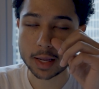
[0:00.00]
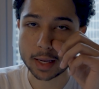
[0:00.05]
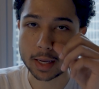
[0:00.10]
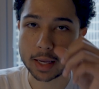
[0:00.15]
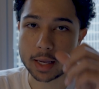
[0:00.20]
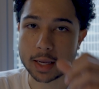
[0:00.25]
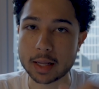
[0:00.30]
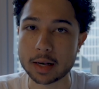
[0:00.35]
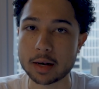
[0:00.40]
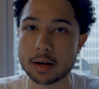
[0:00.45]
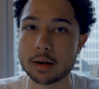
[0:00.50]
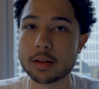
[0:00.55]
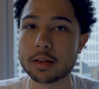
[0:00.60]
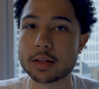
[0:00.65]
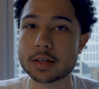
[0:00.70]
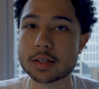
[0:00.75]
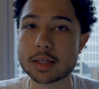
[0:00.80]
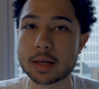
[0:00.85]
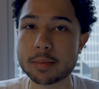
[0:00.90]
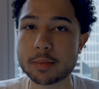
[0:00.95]
in
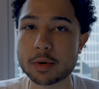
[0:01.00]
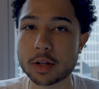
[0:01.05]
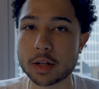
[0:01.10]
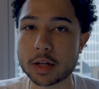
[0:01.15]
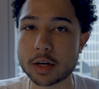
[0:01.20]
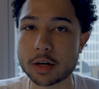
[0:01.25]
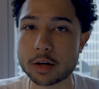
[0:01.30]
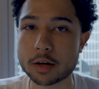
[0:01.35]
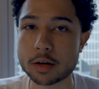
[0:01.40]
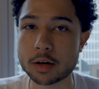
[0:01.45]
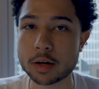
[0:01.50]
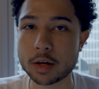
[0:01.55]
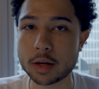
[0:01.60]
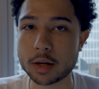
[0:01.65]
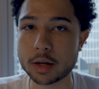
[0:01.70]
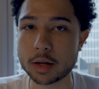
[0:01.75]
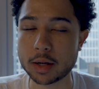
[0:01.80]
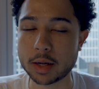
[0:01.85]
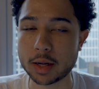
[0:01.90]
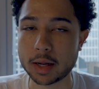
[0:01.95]
the simulator
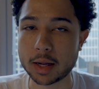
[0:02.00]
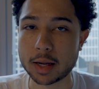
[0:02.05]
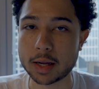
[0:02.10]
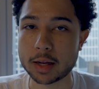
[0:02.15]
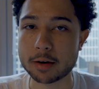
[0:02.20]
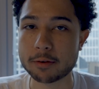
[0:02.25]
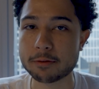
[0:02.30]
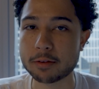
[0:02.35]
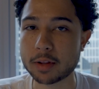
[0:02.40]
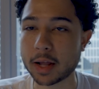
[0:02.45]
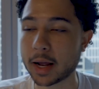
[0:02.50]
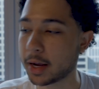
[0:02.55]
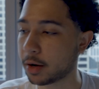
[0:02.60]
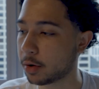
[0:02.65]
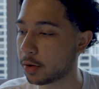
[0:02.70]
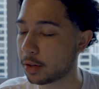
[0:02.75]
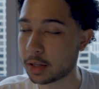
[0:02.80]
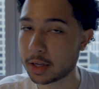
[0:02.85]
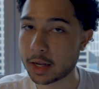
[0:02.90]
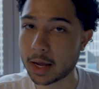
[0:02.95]
and
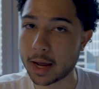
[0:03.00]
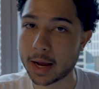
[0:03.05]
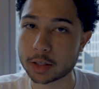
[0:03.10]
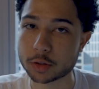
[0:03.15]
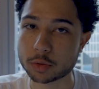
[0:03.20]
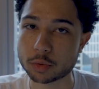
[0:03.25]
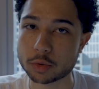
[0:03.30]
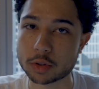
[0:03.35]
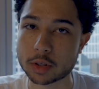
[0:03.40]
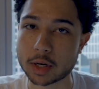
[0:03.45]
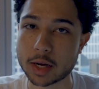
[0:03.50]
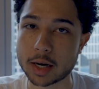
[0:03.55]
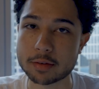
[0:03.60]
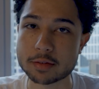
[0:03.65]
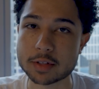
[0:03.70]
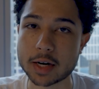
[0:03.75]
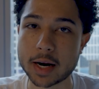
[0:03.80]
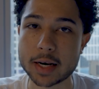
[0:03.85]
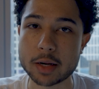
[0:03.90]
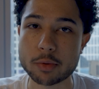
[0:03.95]
flying the actual kind of
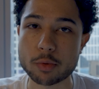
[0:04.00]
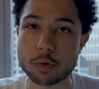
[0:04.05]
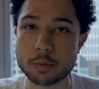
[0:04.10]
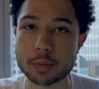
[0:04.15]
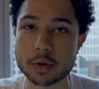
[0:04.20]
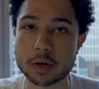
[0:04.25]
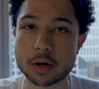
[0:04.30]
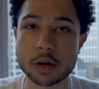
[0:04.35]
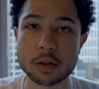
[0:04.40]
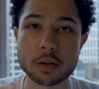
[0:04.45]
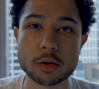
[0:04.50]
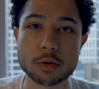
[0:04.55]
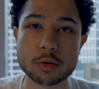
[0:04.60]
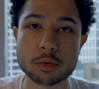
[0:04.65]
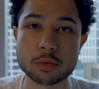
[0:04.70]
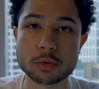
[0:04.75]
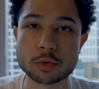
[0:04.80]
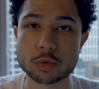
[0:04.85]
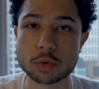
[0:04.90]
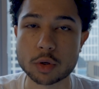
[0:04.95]
Tinyhawk and other
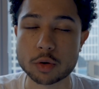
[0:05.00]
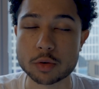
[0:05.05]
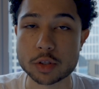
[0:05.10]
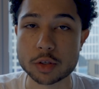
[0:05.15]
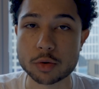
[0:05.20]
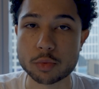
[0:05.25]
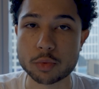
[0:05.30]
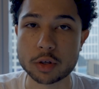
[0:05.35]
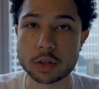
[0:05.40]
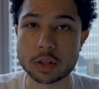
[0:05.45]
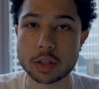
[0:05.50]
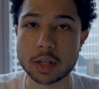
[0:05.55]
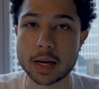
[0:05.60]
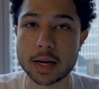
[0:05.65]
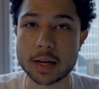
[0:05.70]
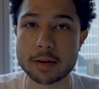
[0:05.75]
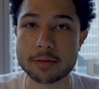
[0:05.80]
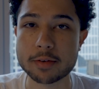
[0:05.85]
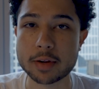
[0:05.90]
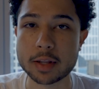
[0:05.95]
drones in real
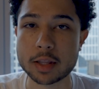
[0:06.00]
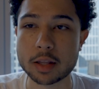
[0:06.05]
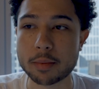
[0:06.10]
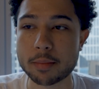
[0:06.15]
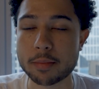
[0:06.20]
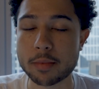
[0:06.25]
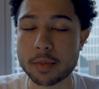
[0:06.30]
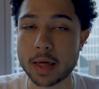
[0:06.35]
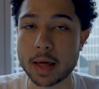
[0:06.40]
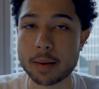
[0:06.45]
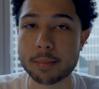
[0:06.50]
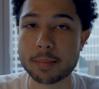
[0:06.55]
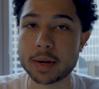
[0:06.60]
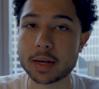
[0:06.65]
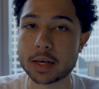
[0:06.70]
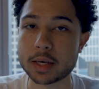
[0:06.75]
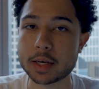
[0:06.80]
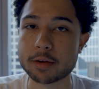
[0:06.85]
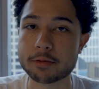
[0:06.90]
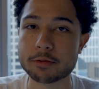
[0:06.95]
life. And that
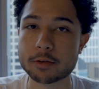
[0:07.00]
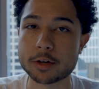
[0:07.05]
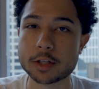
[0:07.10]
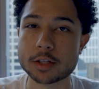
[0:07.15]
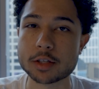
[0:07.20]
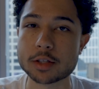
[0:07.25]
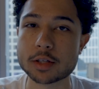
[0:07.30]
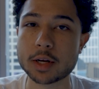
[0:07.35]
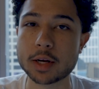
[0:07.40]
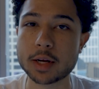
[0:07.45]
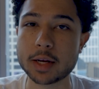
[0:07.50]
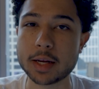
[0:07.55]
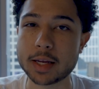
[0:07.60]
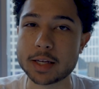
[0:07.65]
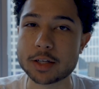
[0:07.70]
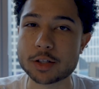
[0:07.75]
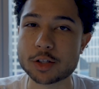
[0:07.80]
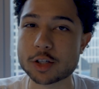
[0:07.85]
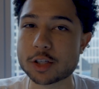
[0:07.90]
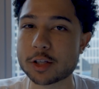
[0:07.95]
main difference
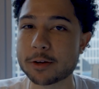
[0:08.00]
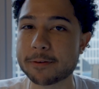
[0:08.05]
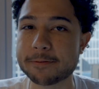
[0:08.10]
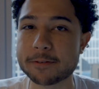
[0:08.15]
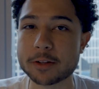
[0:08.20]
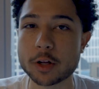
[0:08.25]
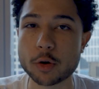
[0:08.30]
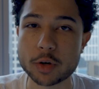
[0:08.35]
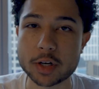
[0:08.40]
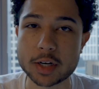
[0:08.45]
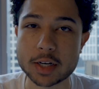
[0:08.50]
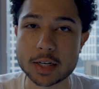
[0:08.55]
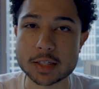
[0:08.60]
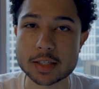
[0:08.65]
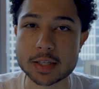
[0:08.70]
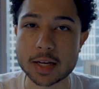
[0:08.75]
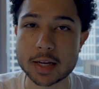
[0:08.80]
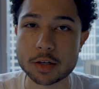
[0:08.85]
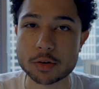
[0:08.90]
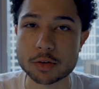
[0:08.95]
is just the
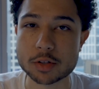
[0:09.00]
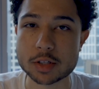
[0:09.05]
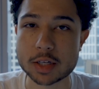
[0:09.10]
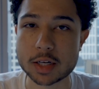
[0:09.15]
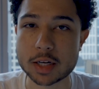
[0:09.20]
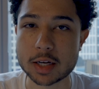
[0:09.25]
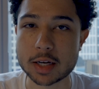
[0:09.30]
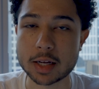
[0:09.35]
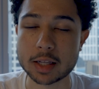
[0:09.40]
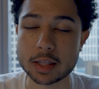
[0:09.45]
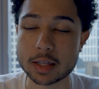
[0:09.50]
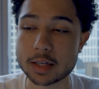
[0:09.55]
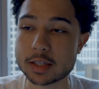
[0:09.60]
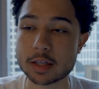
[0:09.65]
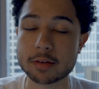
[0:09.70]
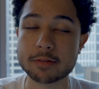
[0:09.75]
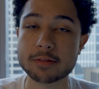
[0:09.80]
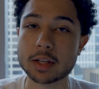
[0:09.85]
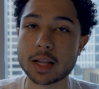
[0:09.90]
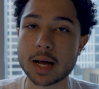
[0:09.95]
floatiness that you'll see, at
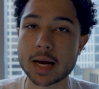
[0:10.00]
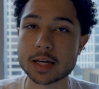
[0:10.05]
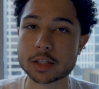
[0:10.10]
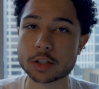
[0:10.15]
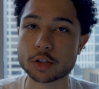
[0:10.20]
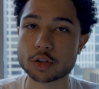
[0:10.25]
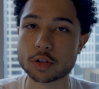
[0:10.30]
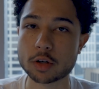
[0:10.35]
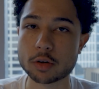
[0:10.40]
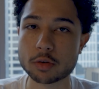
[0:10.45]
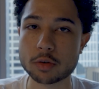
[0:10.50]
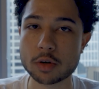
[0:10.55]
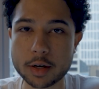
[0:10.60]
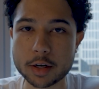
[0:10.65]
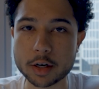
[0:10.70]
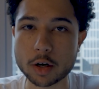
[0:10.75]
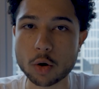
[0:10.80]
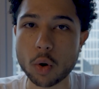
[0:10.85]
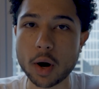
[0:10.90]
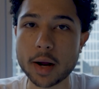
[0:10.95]
least in Velocidrone.
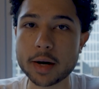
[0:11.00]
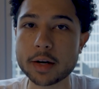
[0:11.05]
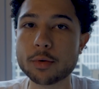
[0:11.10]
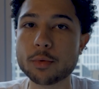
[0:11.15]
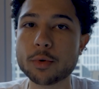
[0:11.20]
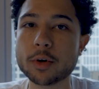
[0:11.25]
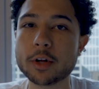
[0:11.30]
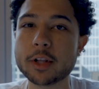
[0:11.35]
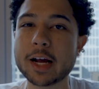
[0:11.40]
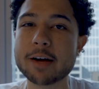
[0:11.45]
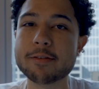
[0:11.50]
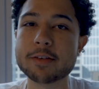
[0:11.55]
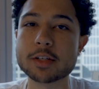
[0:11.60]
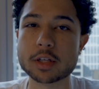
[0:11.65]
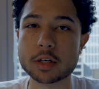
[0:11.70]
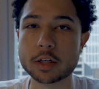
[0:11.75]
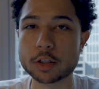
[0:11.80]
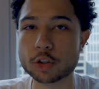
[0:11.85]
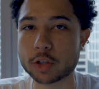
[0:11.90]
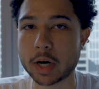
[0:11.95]
Your quad in real life is
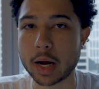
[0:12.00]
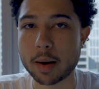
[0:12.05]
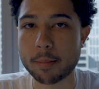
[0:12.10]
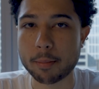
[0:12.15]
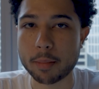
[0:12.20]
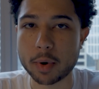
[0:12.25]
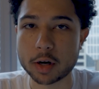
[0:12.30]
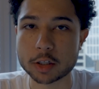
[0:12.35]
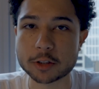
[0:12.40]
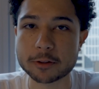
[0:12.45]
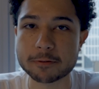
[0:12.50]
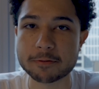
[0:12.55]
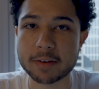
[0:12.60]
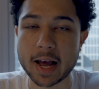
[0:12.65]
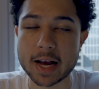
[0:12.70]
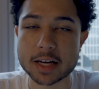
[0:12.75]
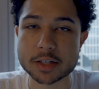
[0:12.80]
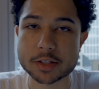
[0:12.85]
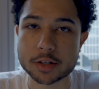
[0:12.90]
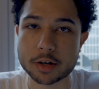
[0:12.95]
going to drop much
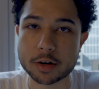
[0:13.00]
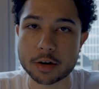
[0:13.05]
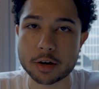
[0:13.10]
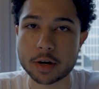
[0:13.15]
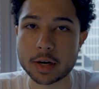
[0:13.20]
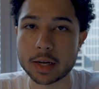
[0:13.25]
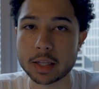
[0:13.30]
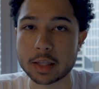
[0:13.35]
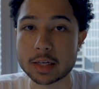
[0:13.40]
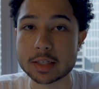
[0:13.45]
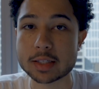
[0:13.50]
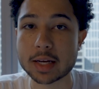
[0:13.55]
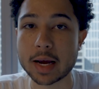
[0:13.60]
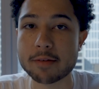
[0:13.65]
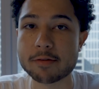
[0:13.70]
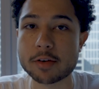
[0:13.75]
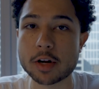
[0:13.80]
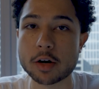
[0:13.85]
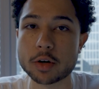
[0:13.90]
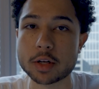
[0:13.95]
faster, at least
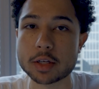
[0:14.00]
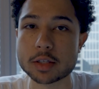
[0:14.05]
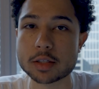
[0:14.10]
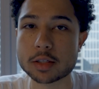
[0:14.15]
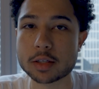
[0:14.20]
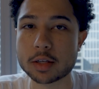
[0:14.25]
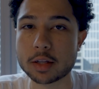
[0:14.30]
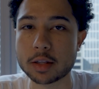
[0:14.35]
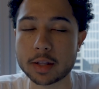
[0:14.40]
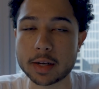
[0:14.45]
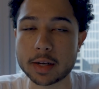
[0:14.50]
I've noticed,